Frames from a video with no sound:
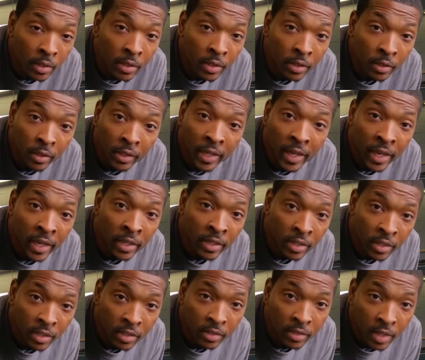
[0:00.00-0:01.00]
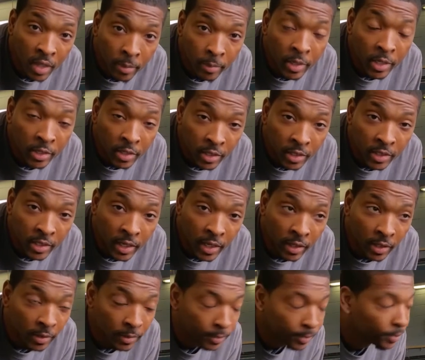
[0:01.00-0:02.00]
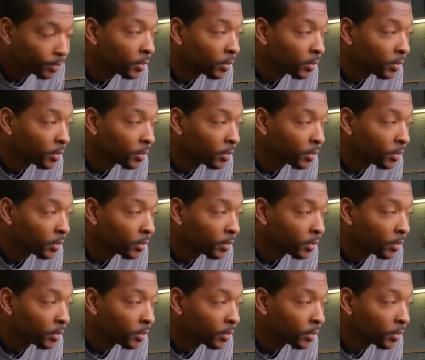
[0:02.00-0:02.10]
the nearly 8 years that I've been detailing.